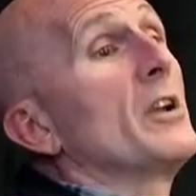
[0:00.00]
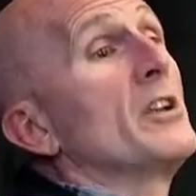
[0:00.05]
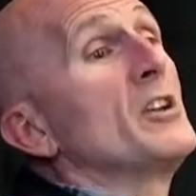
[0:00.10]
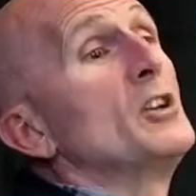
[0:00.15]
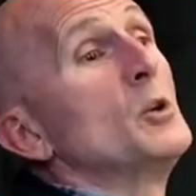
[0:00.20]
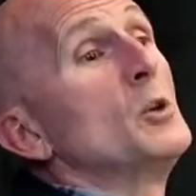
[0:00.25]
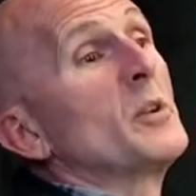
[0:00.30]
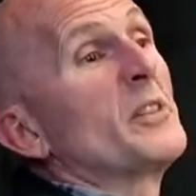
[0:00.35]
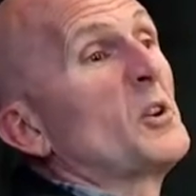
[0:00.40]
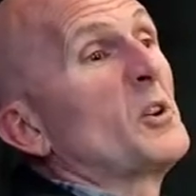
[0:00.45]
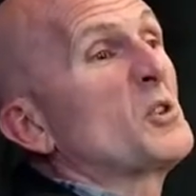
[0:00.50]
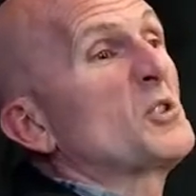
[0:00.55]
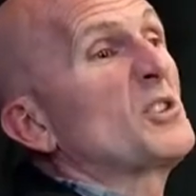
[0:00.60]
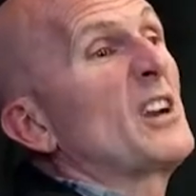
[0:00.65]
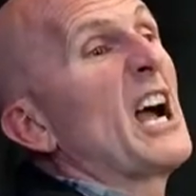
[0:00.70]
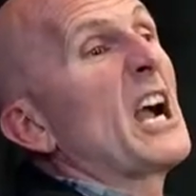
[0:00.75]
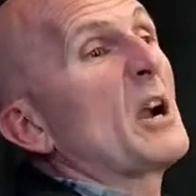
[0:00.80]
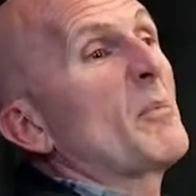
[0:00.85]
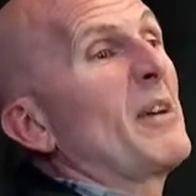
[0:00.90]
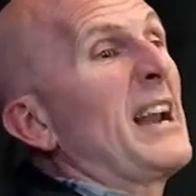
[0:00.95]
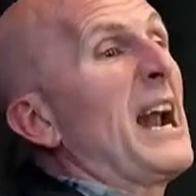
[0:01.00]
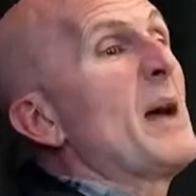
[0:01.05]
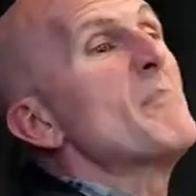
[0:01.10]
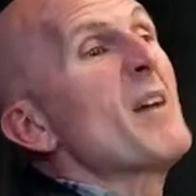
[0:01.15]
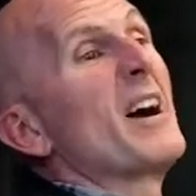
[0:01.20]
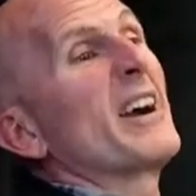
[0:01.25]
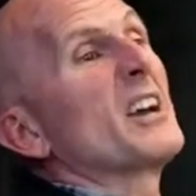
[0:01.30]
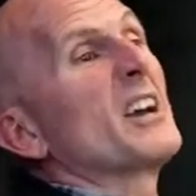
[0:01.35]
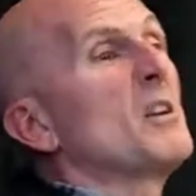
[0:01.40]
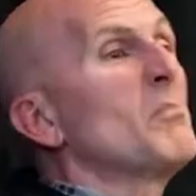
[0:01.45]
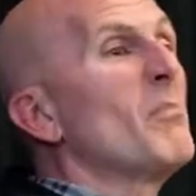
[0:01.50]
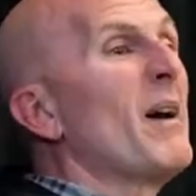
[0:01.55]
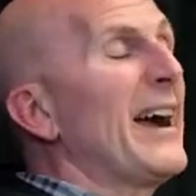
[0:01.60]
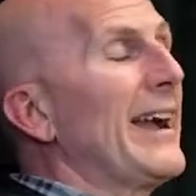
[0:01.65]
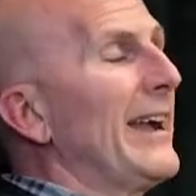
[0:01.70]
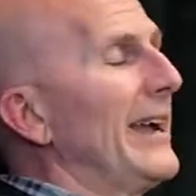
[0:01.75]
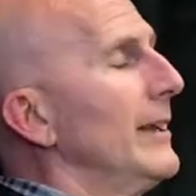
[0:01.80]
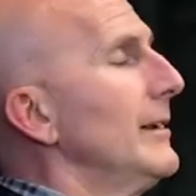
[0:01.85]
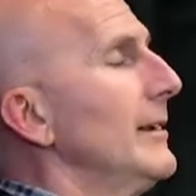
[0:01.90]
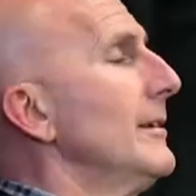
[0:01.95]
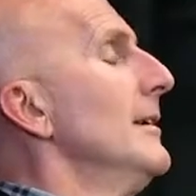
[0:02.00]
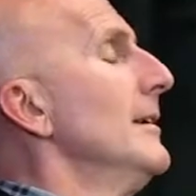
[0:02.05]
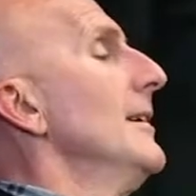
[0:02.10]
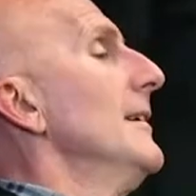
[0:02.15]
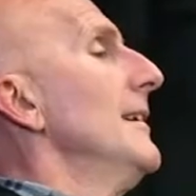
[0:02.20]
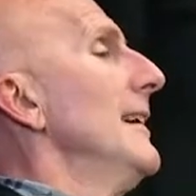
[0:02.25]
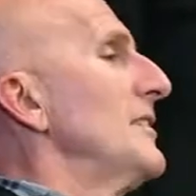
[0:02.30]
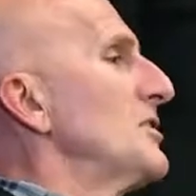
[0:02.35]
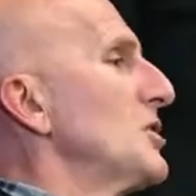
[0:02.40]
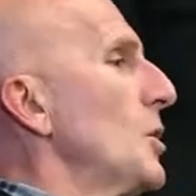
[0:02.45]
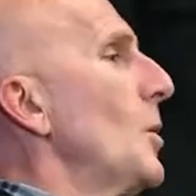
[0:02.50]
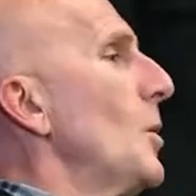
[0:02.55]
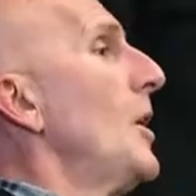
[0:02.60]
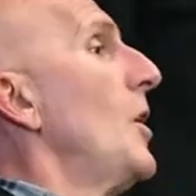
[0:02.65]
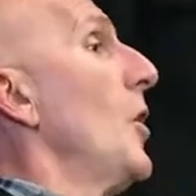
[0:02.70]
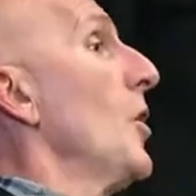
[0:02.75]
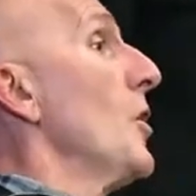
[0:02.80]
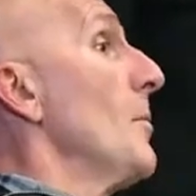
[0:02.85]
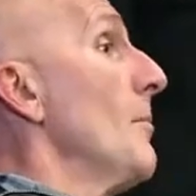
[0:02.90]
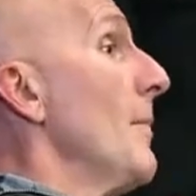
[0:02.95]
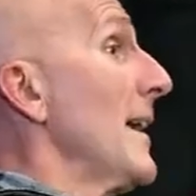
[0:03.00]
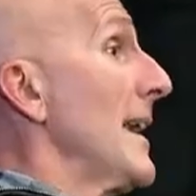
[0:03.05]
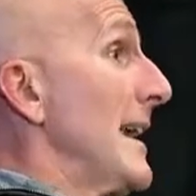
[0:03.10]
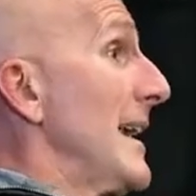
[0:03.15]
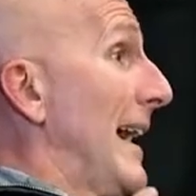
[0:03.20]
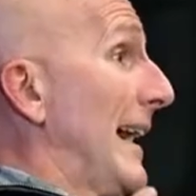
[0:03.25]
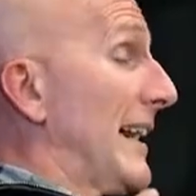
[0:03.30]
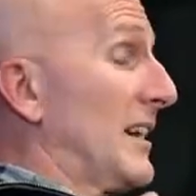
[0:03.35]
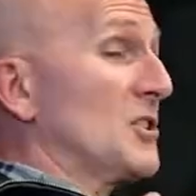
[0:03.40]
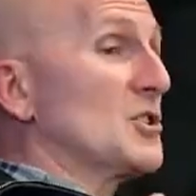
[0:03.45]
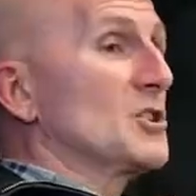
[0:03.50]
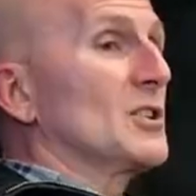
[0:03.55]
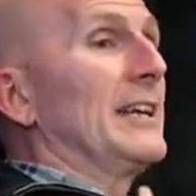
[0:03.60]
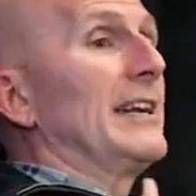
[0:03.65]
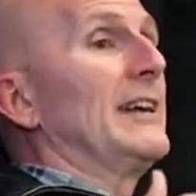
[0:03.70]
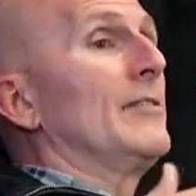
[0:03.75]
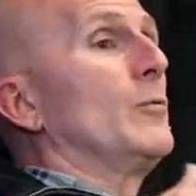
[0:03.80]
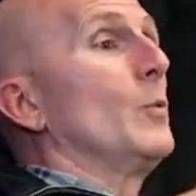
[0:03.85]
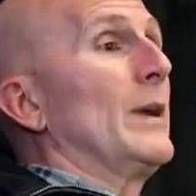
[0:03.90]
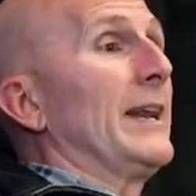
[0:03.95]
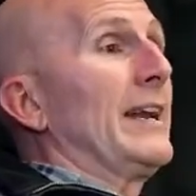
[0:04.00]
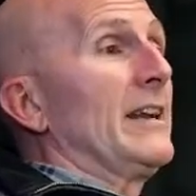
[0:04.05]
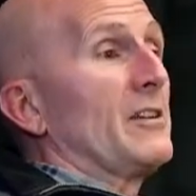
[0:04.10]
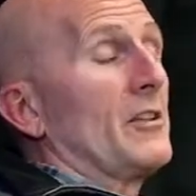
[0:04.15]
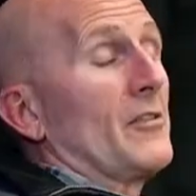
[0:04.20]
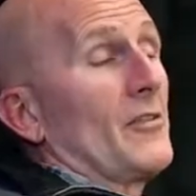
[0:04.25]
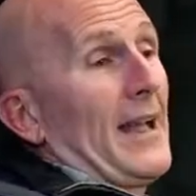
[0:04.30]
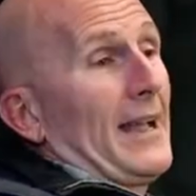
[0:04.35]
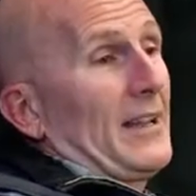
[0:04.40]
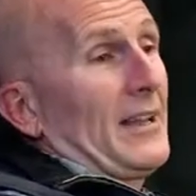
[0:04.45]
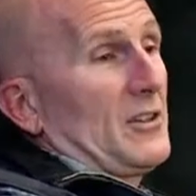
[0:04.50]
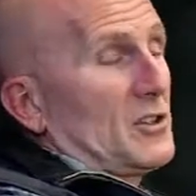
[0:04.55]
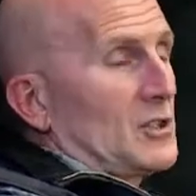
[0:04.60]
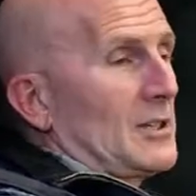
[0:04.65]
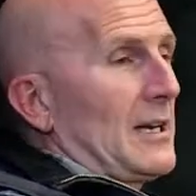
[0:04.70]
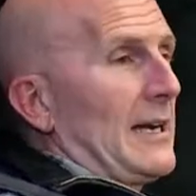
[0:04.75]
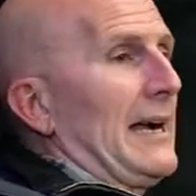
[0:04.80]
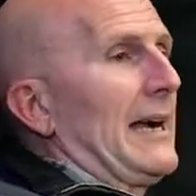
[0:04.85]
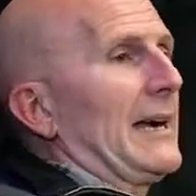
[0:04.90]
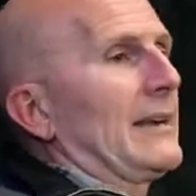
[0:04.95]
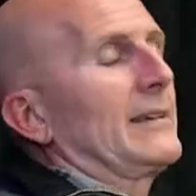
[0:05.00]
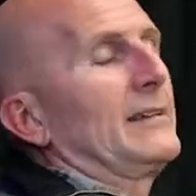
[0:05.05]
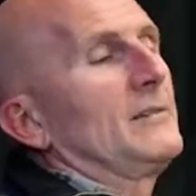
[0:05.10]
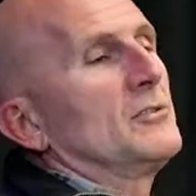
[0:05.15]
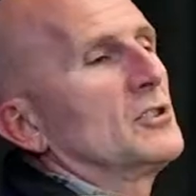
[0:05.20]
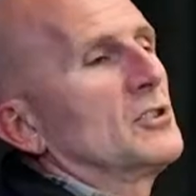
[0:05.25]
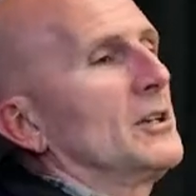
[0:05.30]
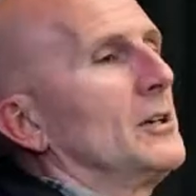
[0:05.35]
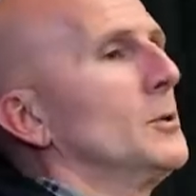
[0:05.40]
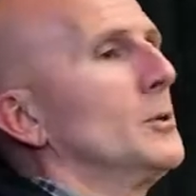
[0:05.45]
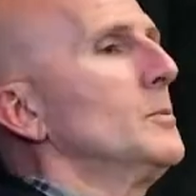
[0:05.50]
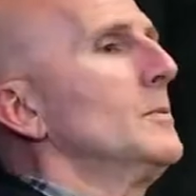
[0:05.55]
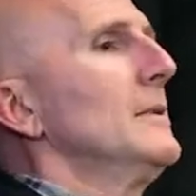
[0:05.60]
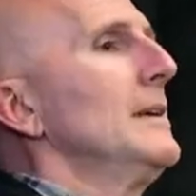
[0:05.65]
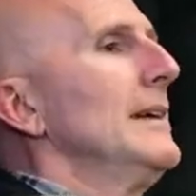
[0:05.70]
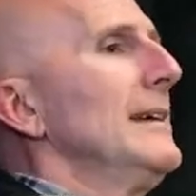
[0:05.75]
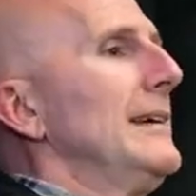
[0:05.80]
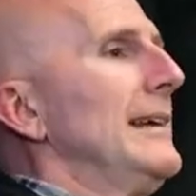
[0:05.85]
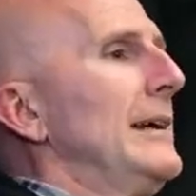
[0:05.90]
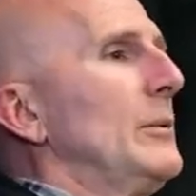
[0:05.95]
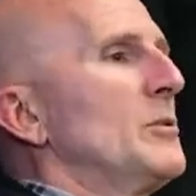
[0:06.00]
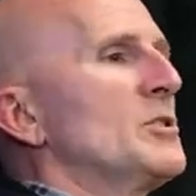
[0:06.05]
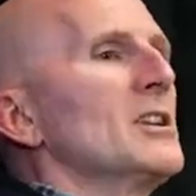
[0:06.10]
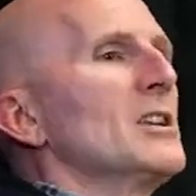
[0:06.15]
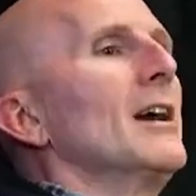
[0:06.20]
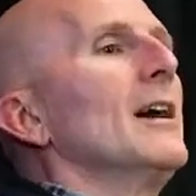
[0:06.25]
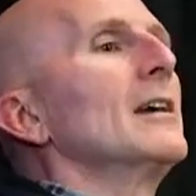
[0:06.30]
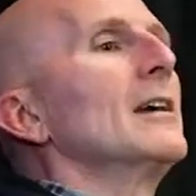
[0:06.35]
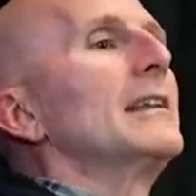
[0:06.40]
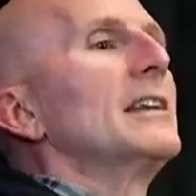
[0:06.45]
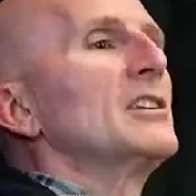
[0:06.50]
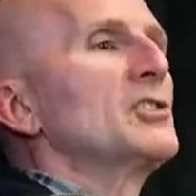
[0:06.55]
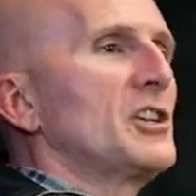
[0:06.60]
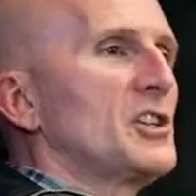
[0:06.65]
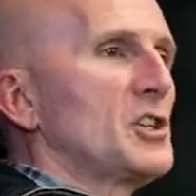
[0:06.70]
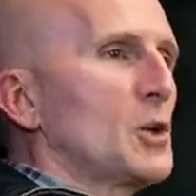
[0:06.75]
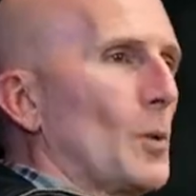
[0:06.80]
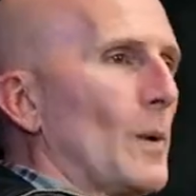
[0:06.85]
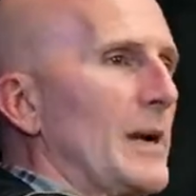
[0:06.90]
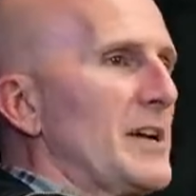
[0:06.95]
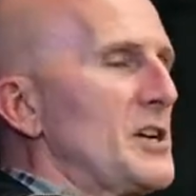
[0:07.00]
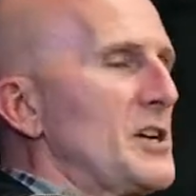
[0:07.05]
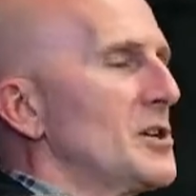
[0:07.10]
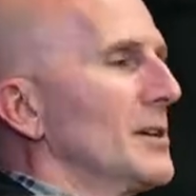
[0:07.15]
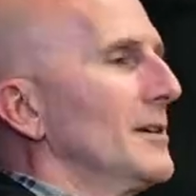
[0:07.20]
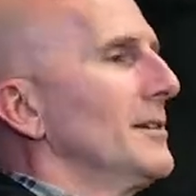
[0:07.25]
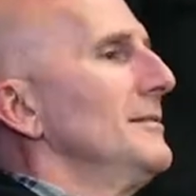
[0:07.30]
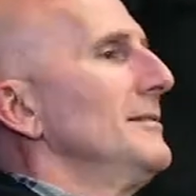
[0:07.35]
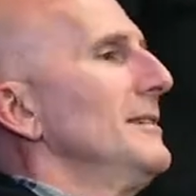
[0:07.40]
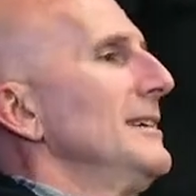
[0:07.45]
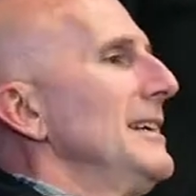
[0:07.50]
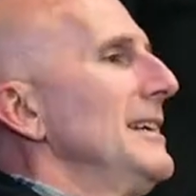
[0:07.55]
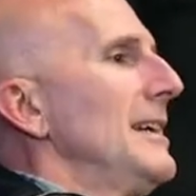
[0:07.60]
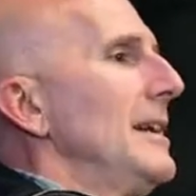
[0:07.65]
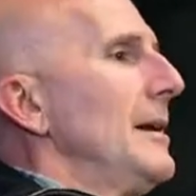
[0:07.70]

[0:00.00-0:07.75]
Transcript: with your stock, but I'm not going to buy it. And so all the money I could save went into that stock. And so it was an ugly situation. Uh,